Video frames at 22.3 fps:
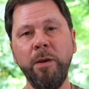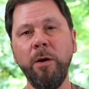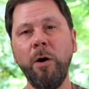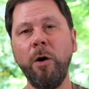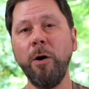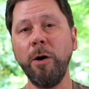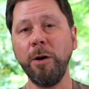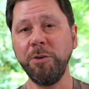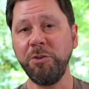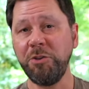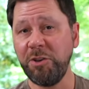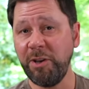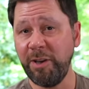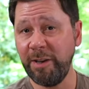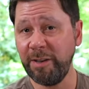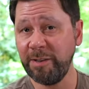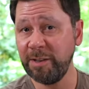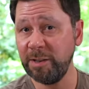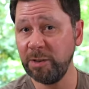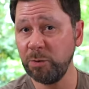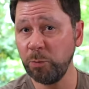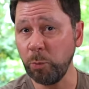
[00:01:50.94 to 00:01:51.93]
hard
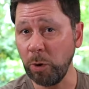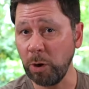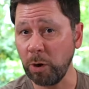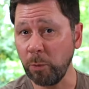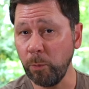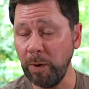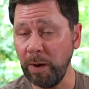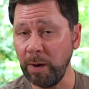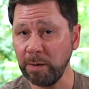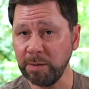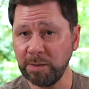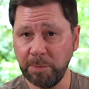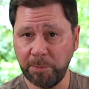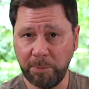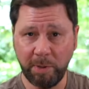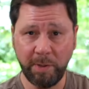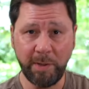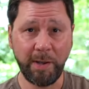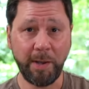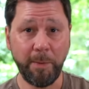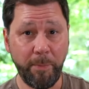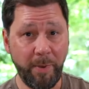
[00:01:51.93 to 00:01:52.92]
cheeses work well.
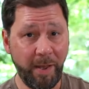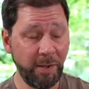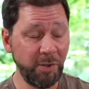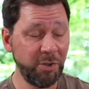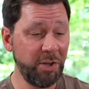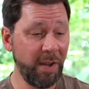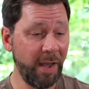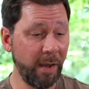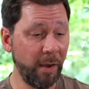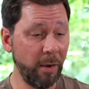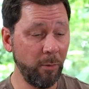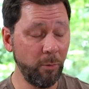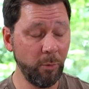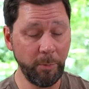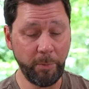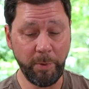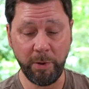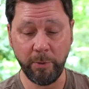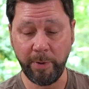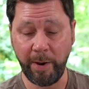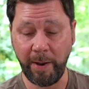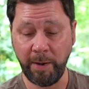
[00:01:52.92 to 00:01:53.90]
Something like a manchego would
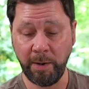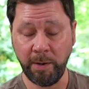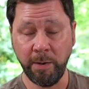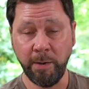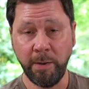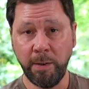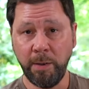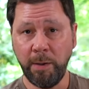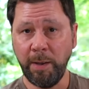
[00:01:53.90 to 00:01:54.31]
be great.